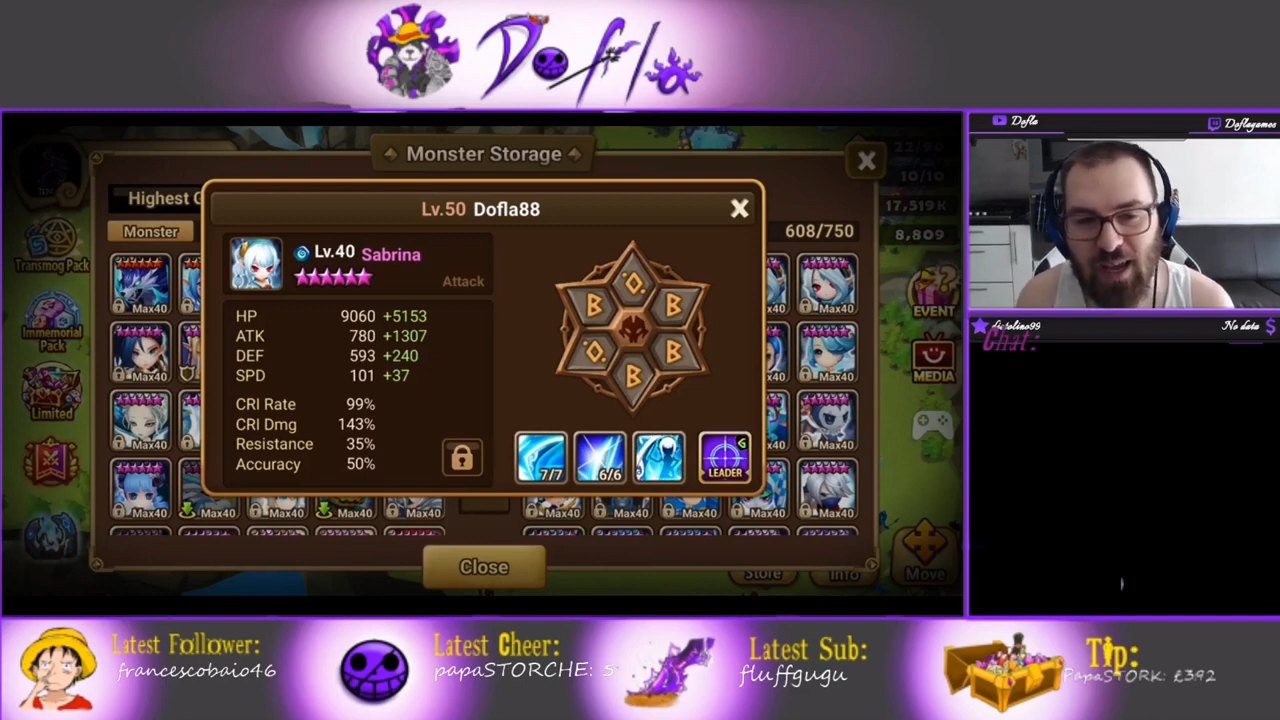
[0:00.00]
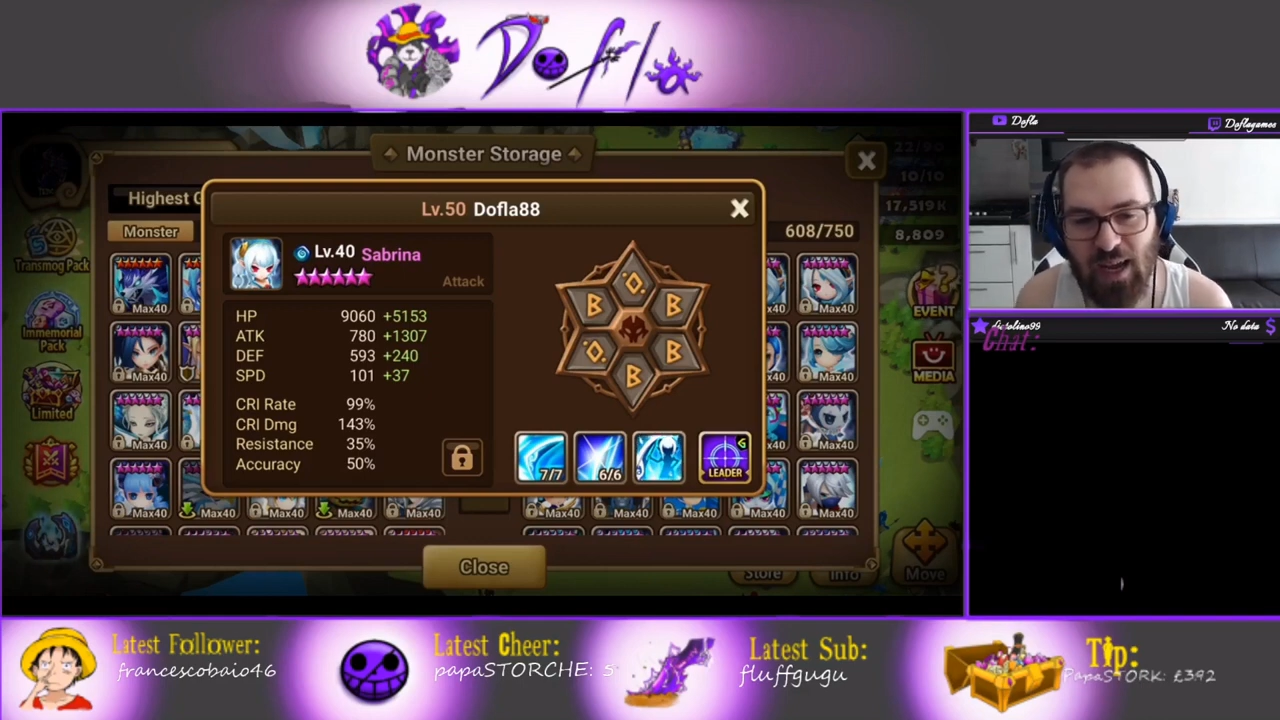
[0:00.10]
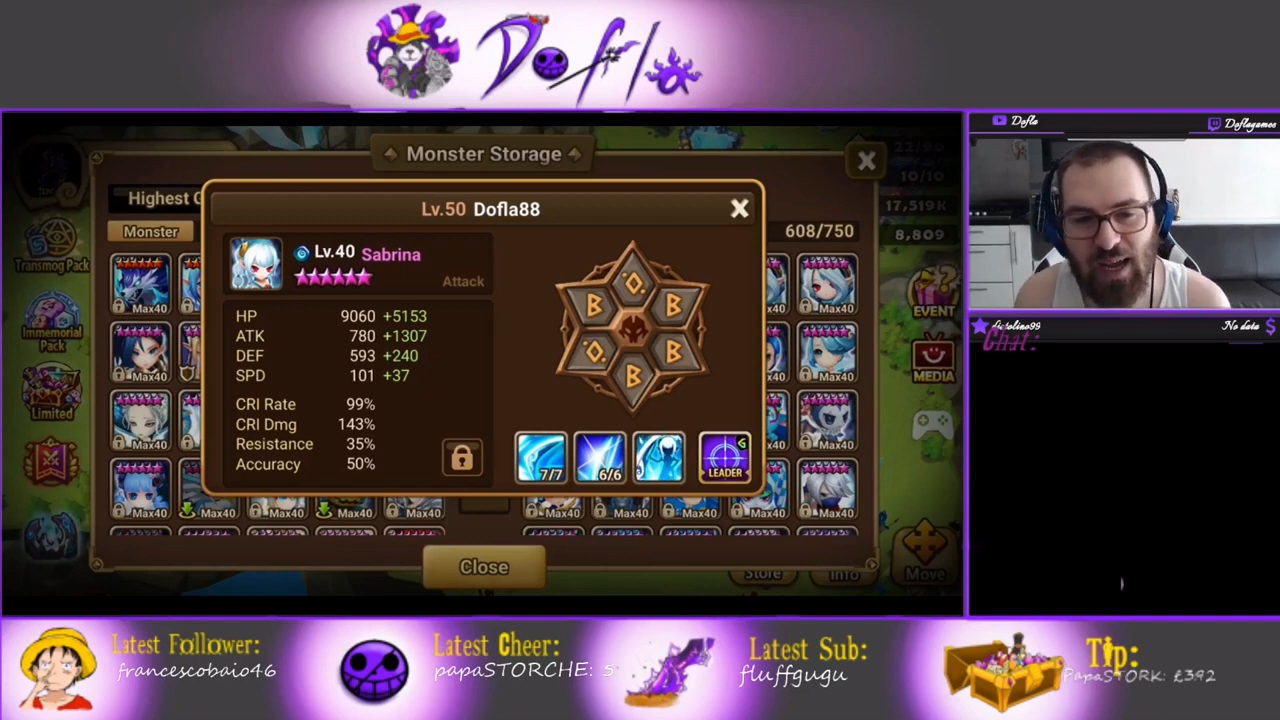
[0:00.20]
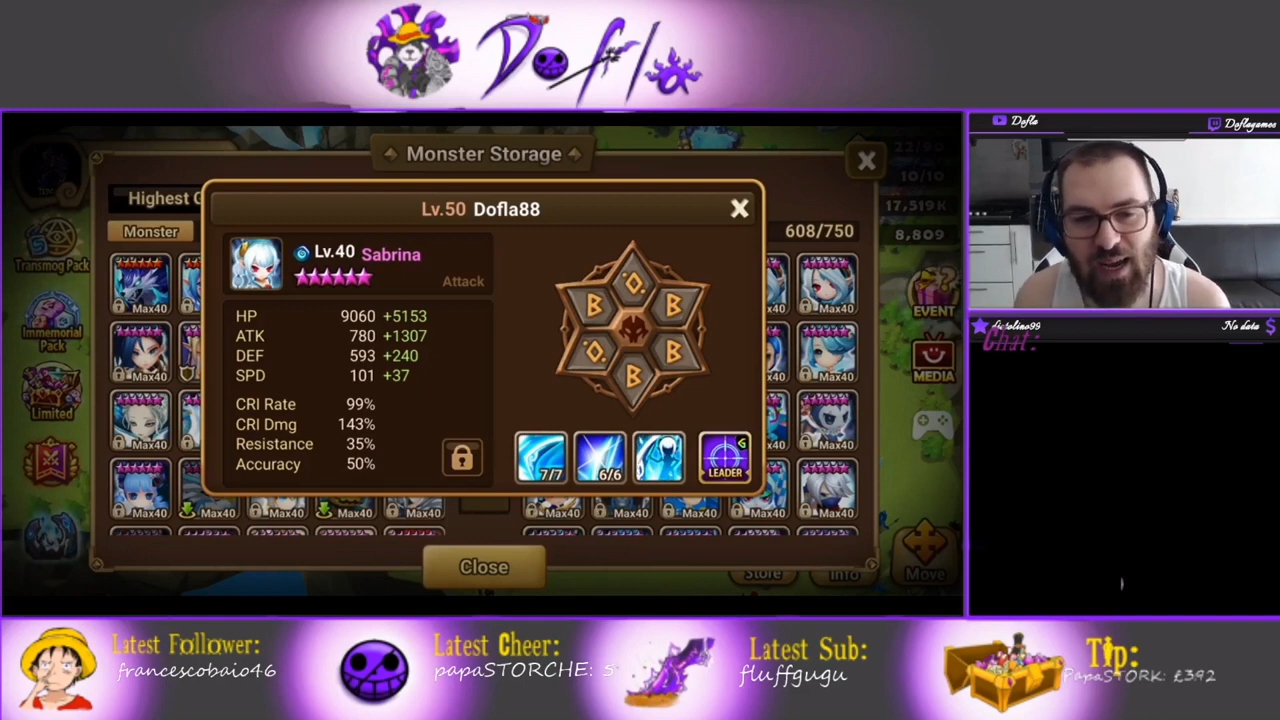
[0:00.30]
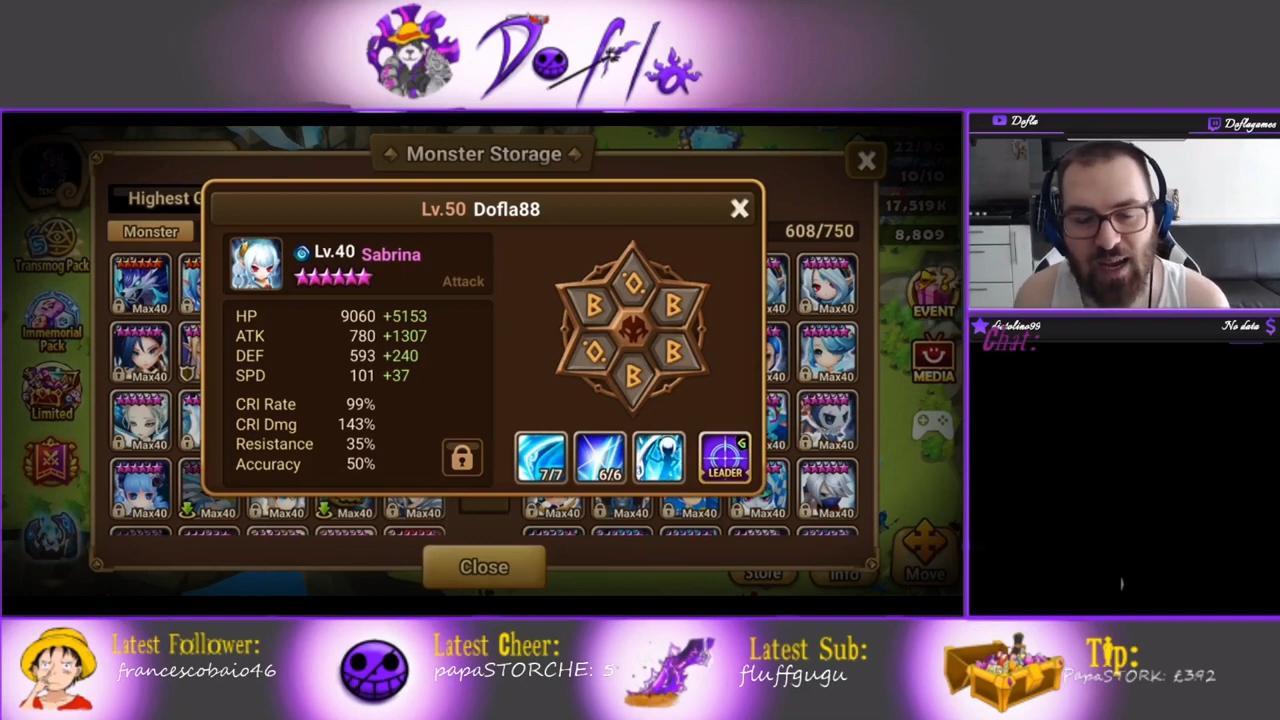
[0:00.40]

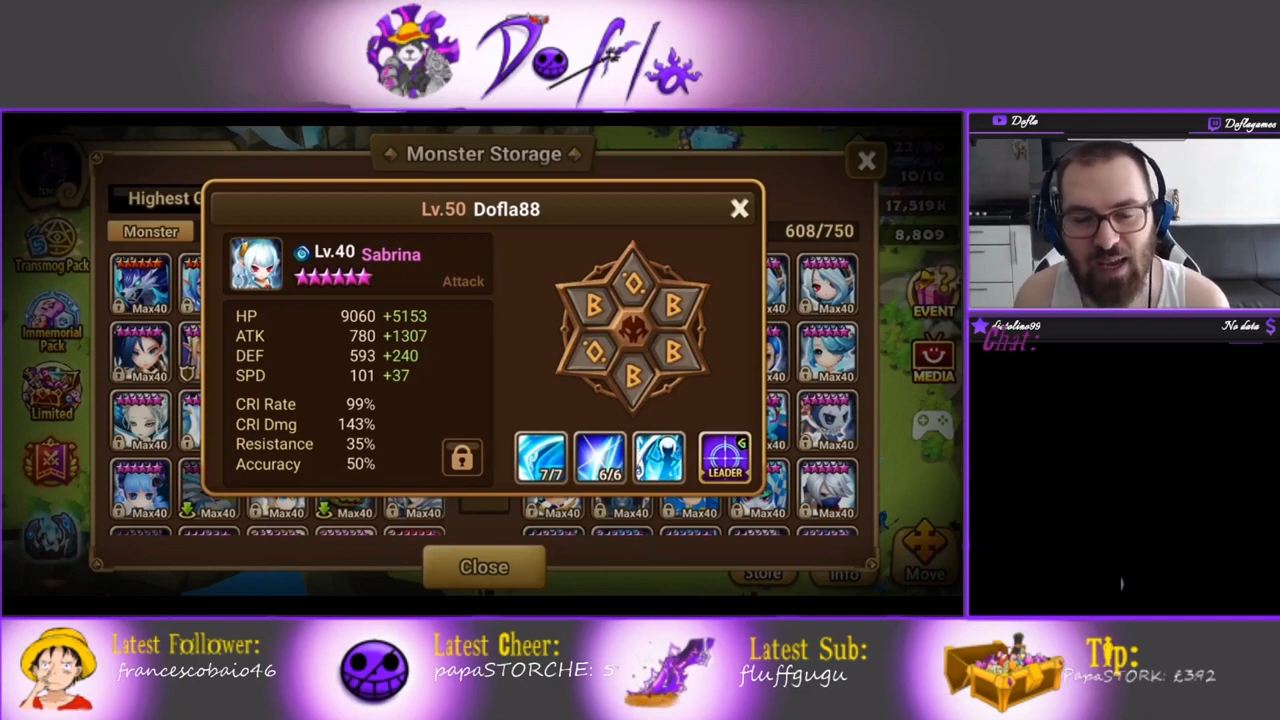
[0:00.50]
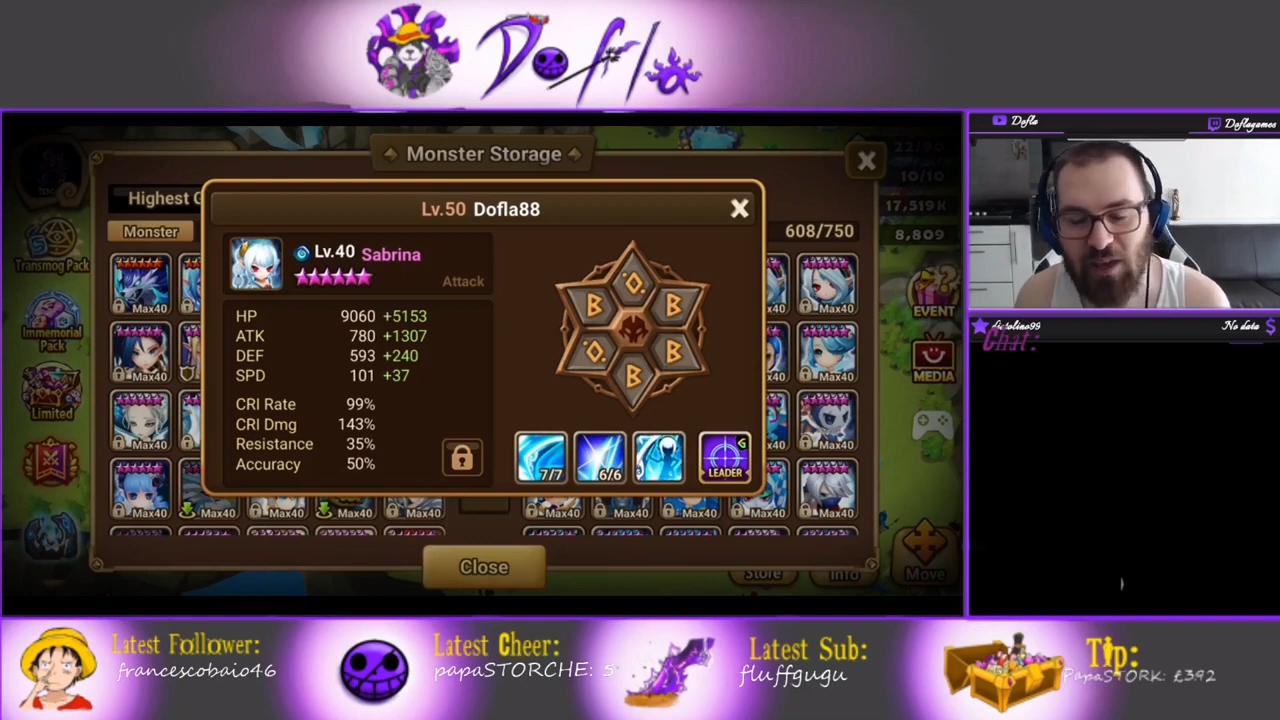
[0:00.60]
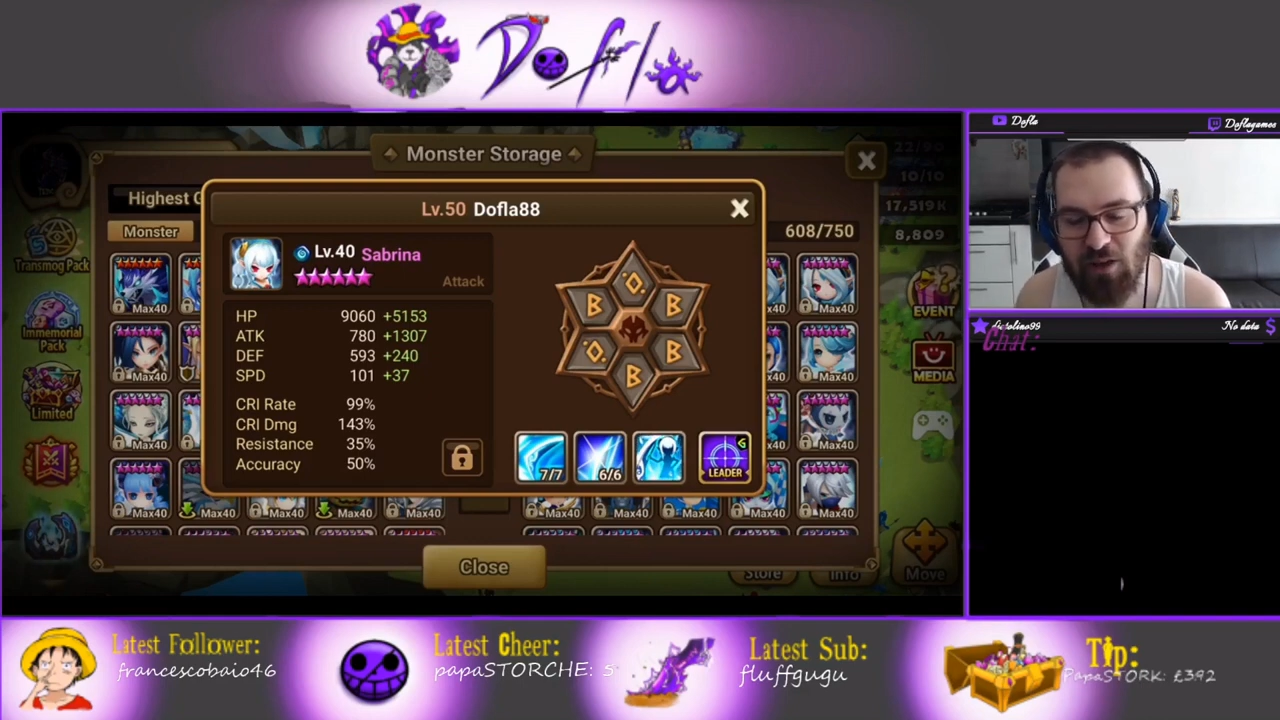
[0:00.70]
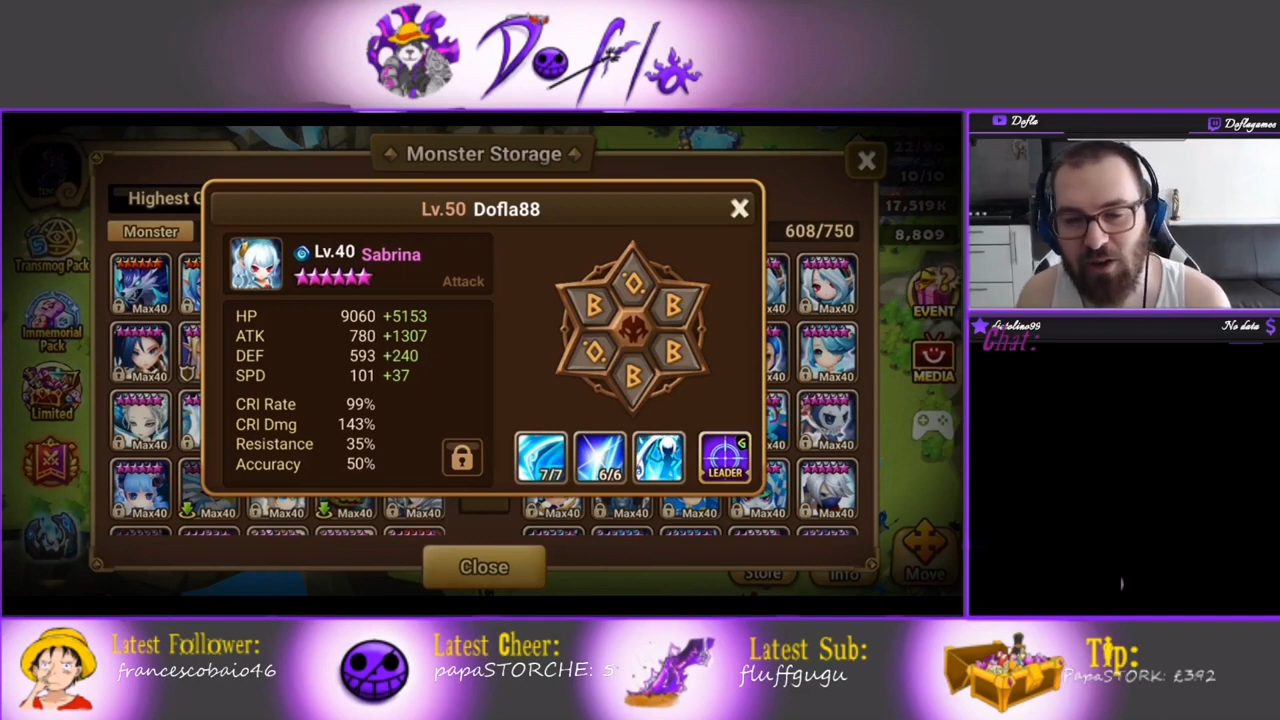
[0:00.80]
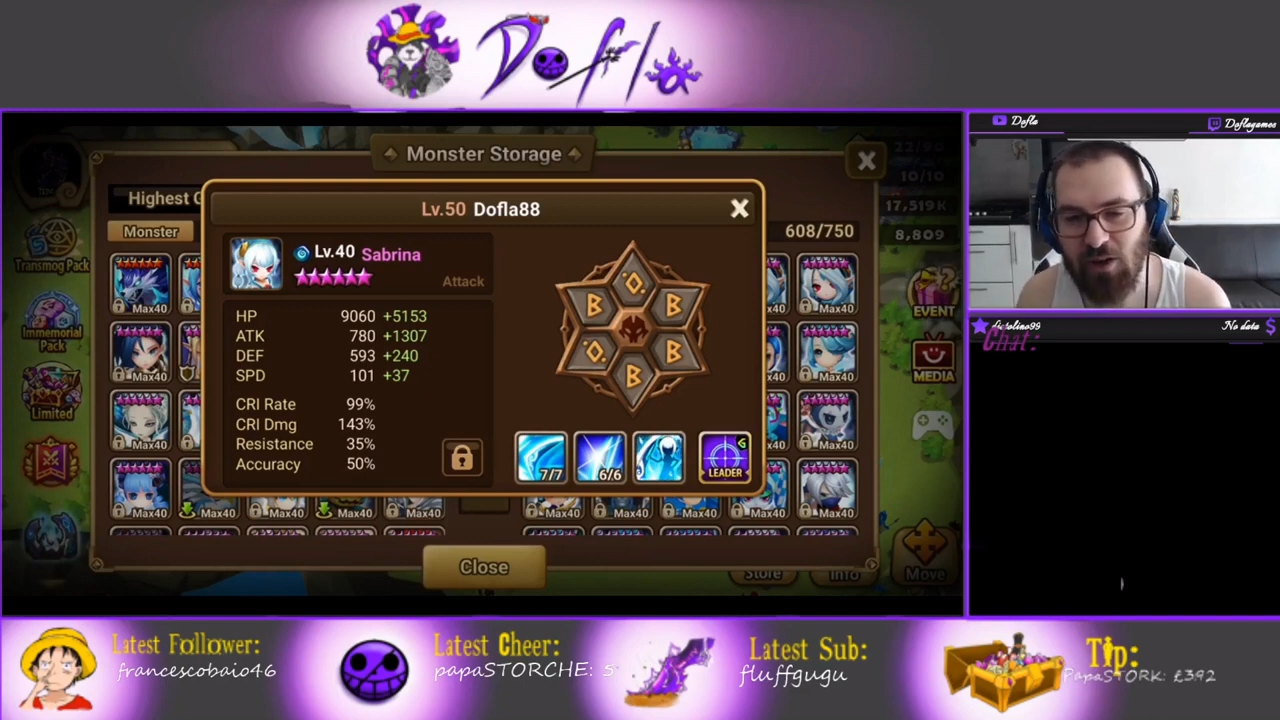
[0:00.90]
Like, you're